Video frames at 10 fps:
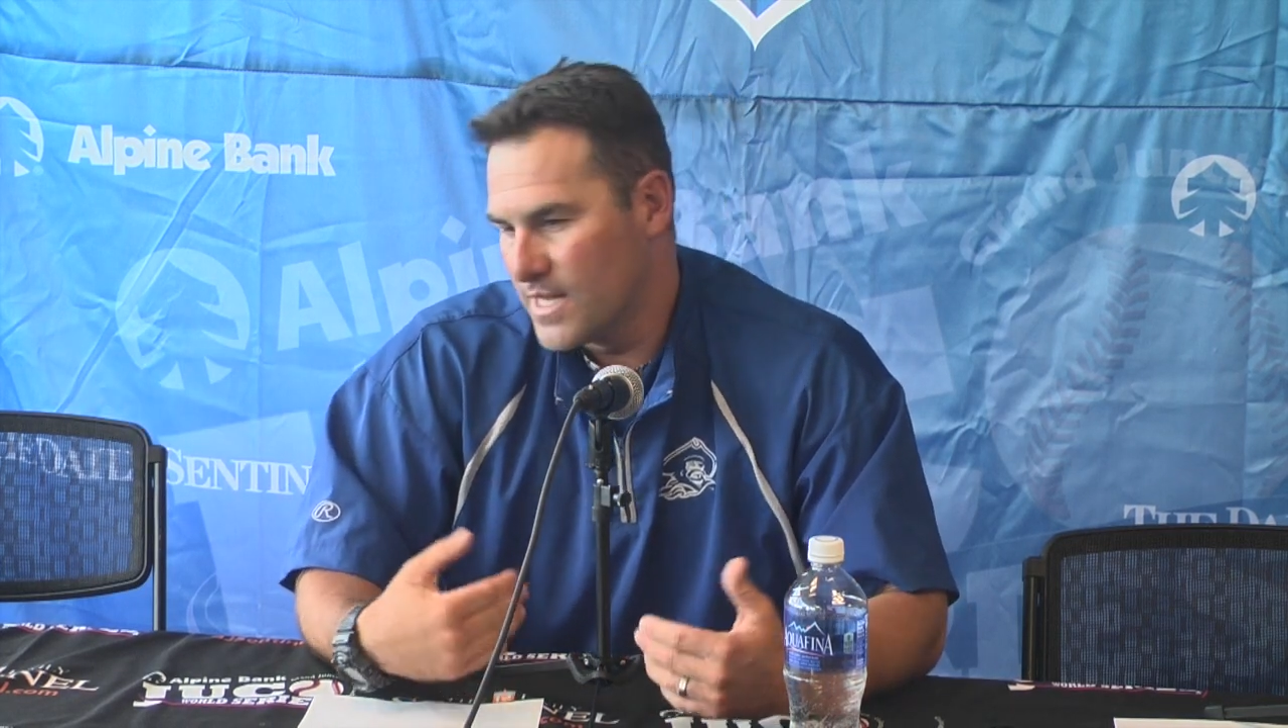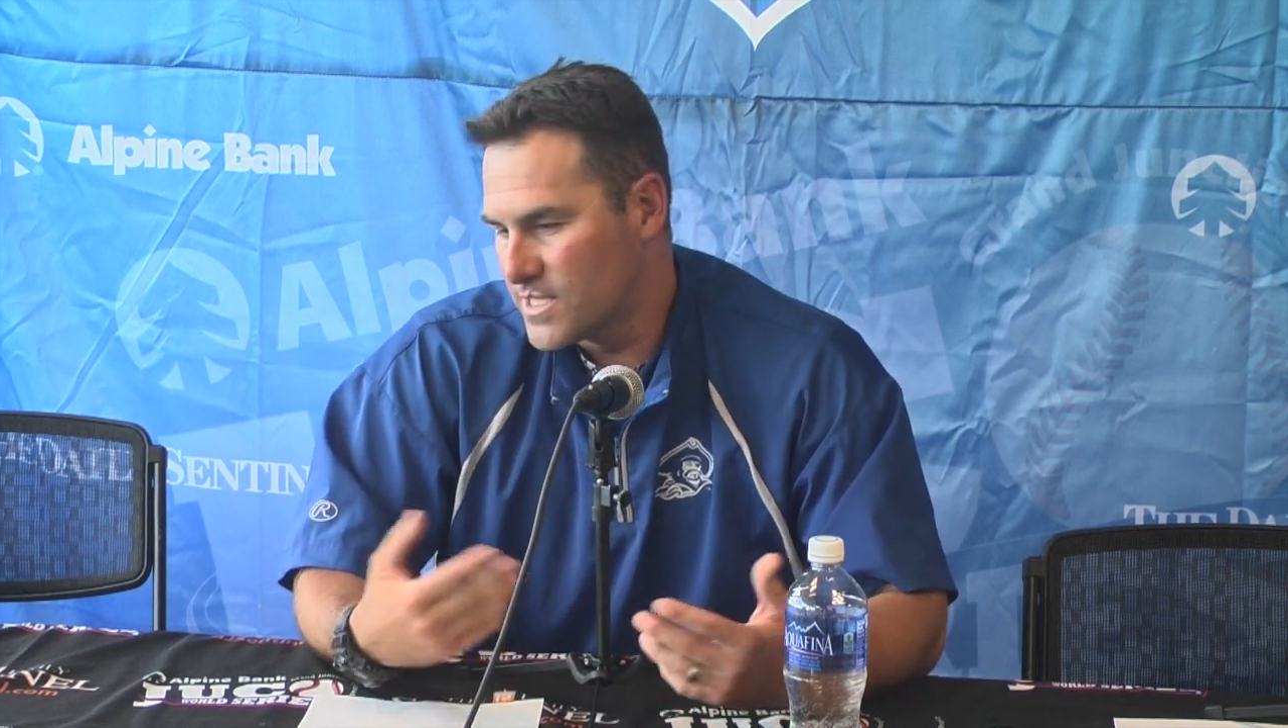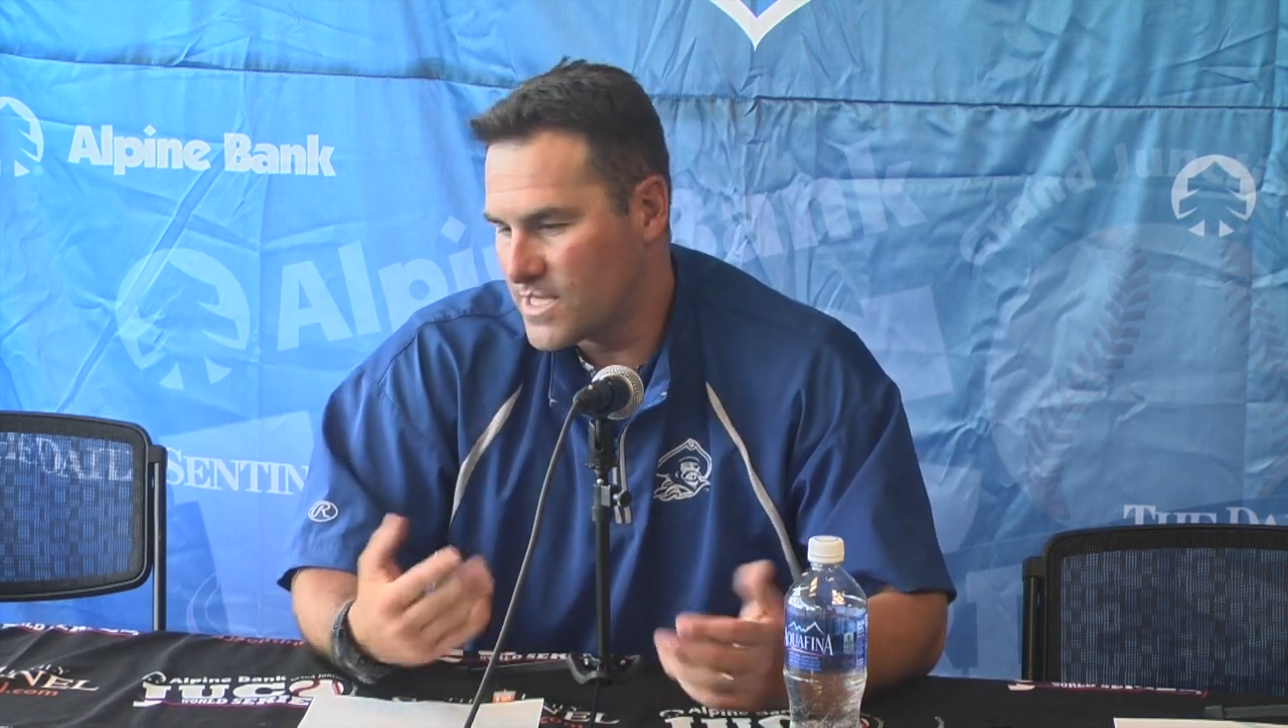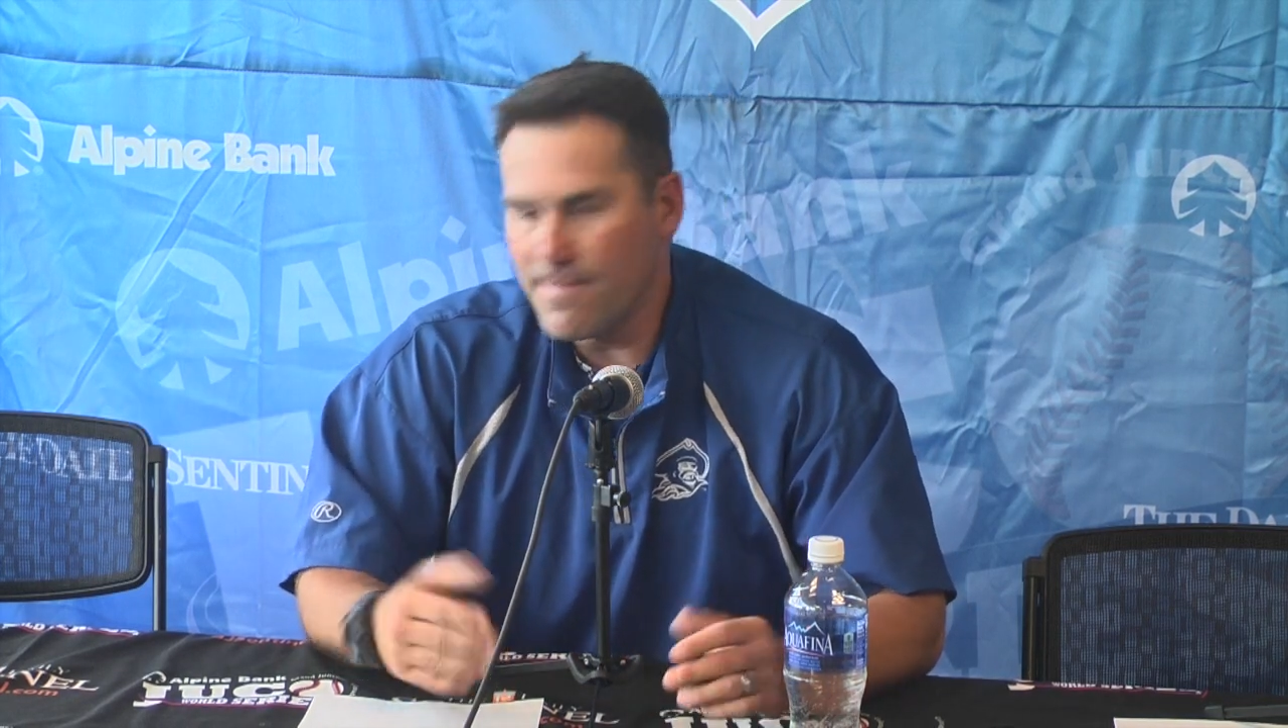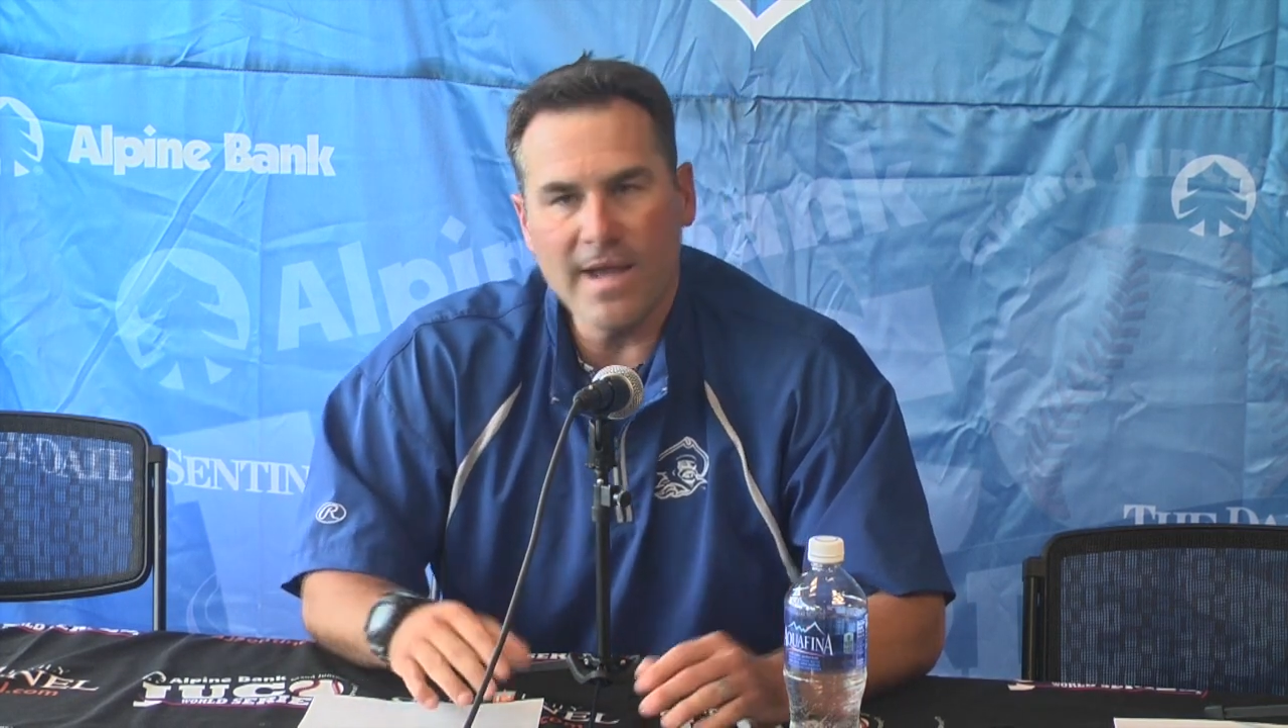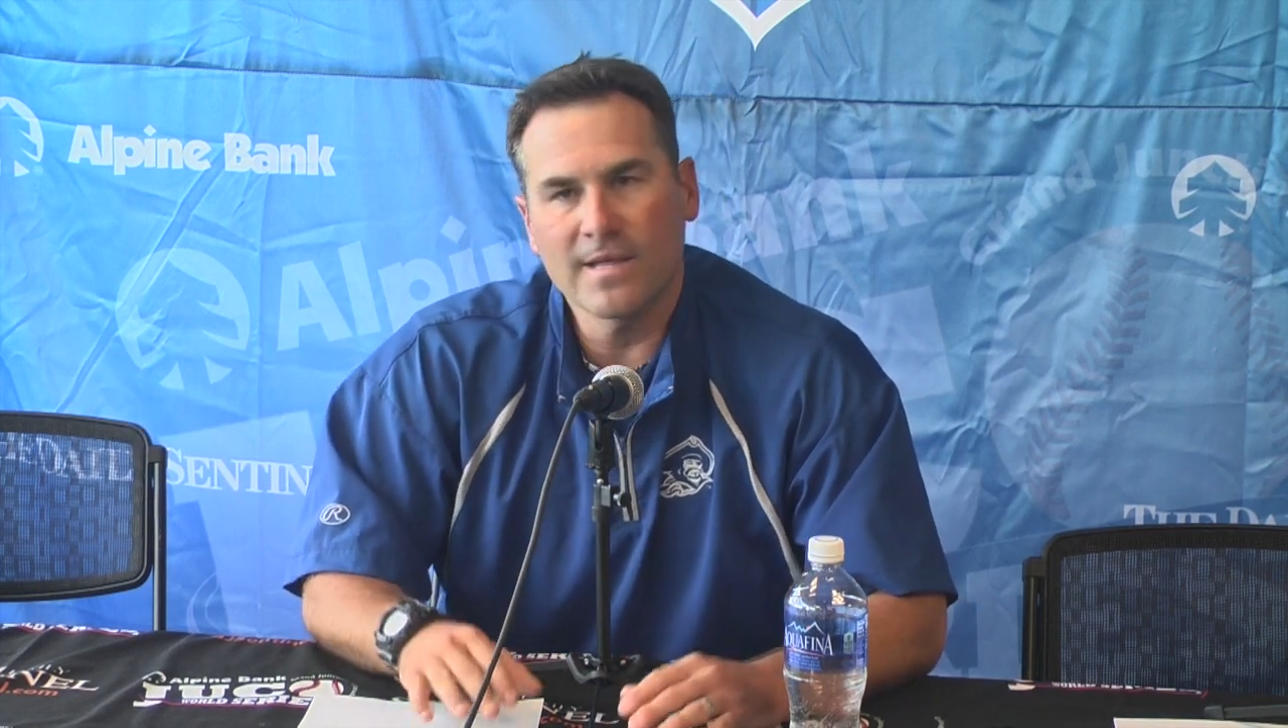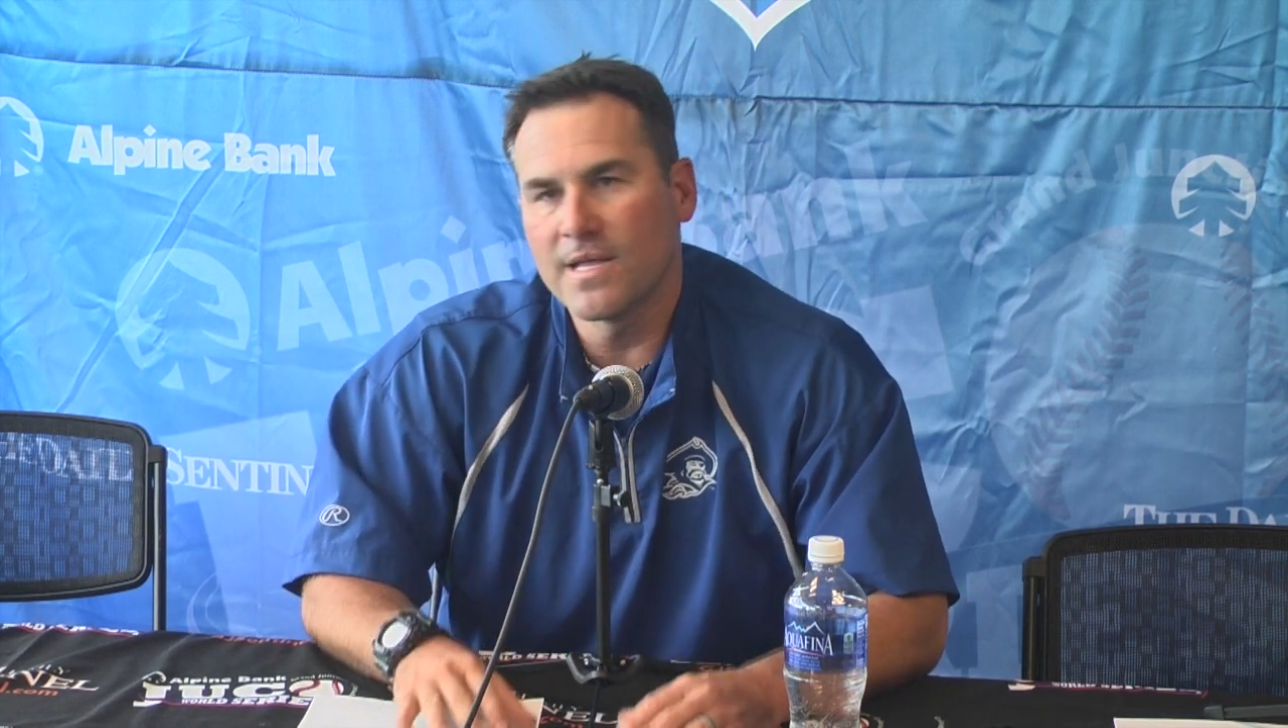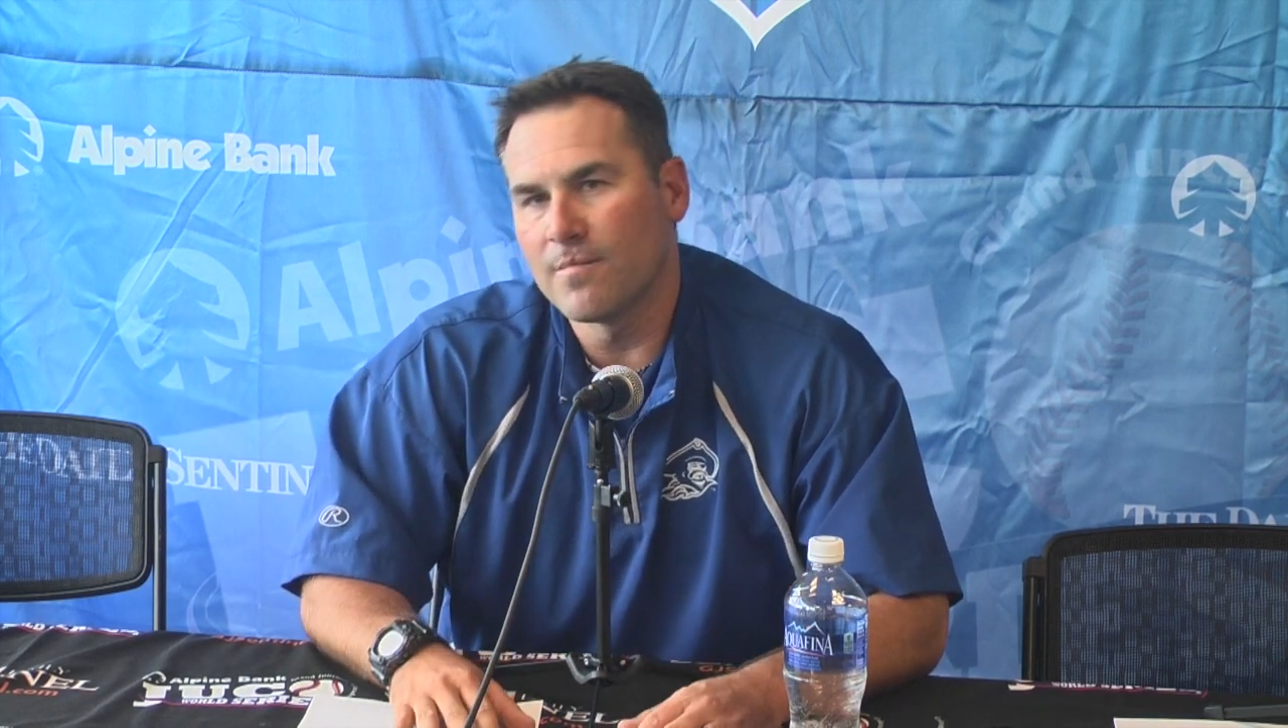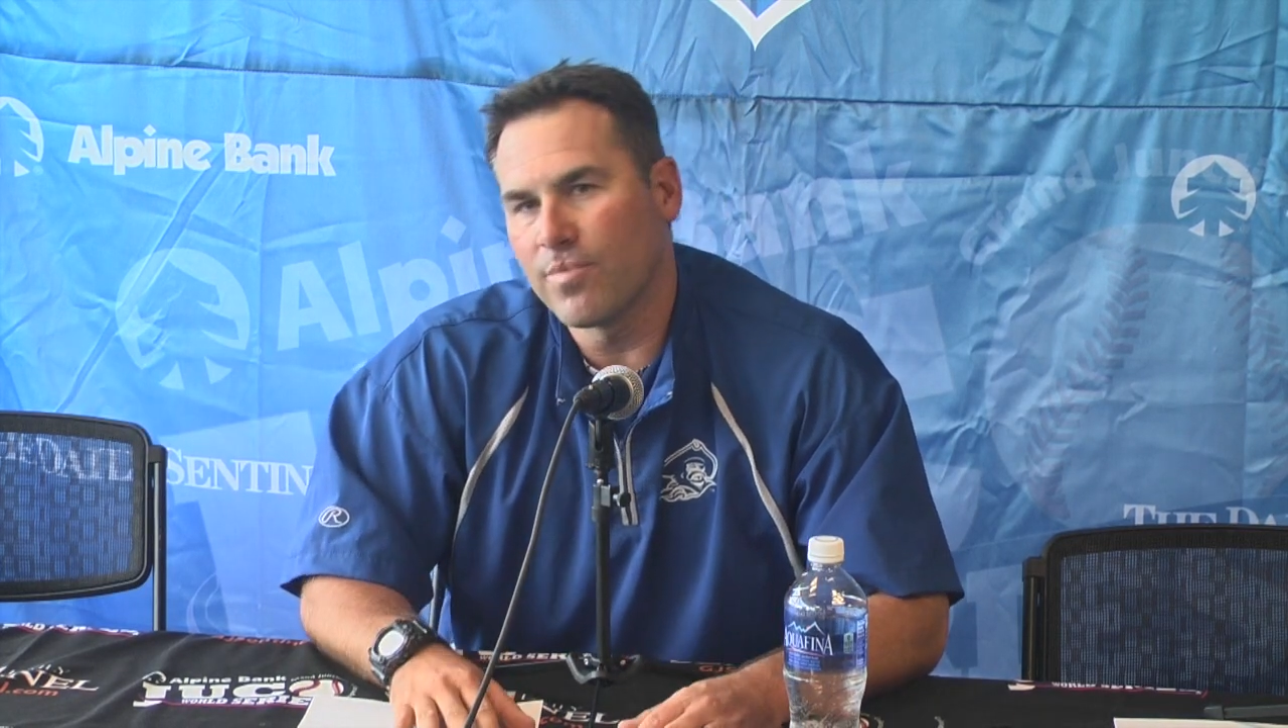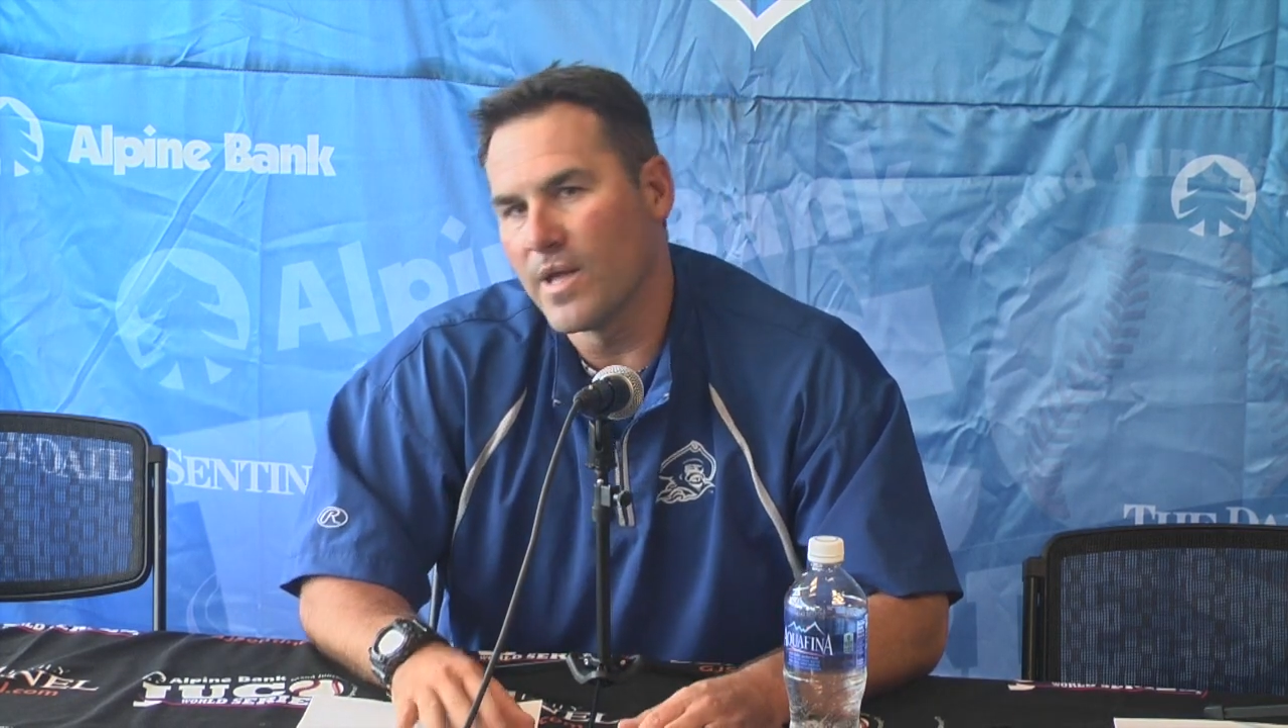sit back and
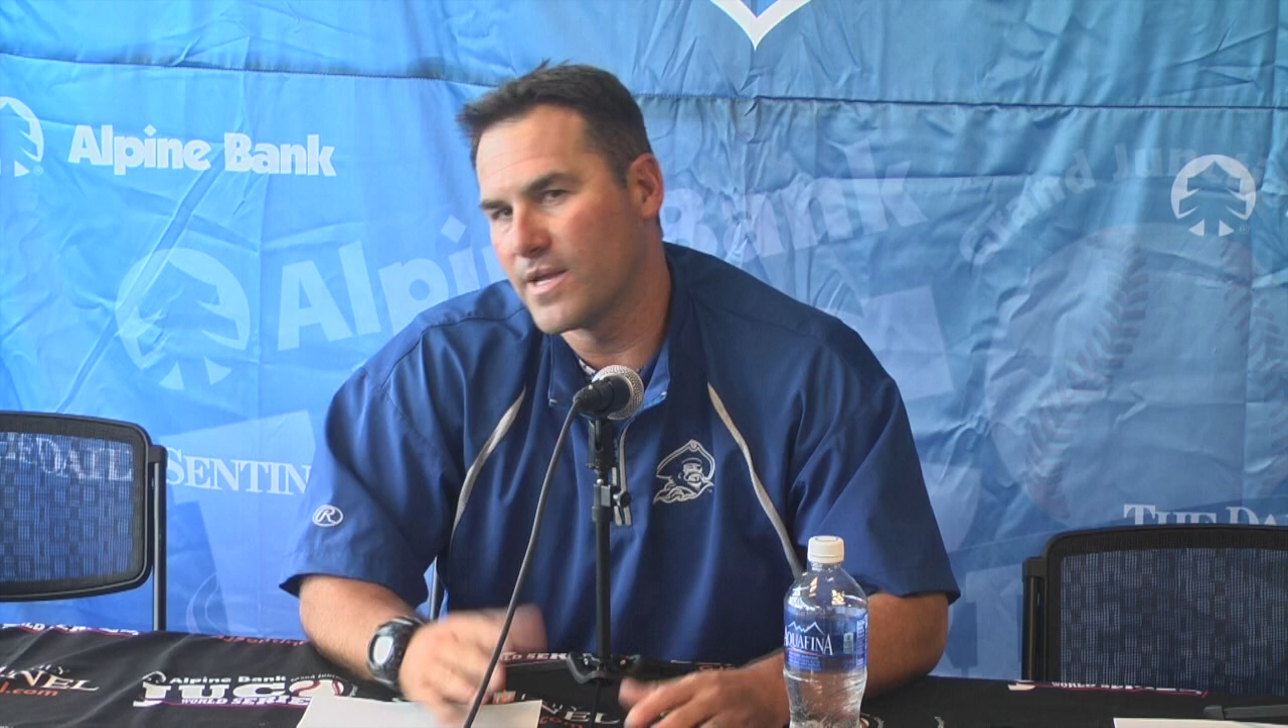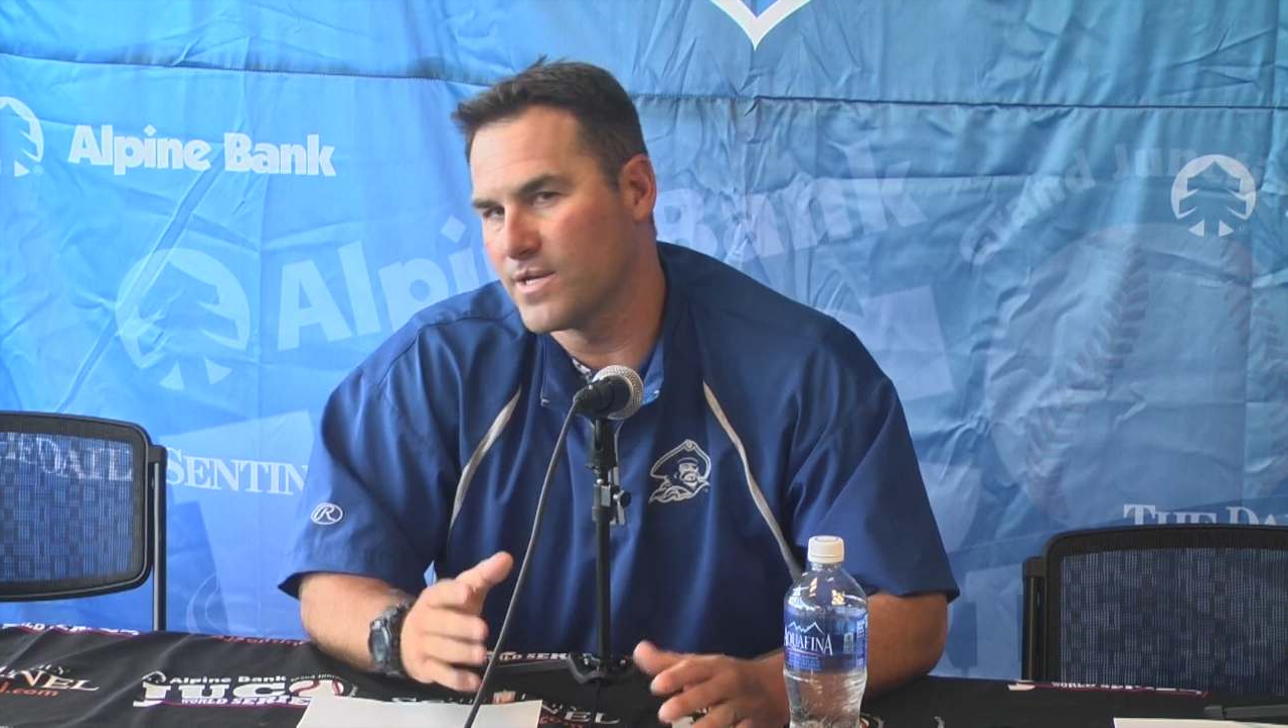let them play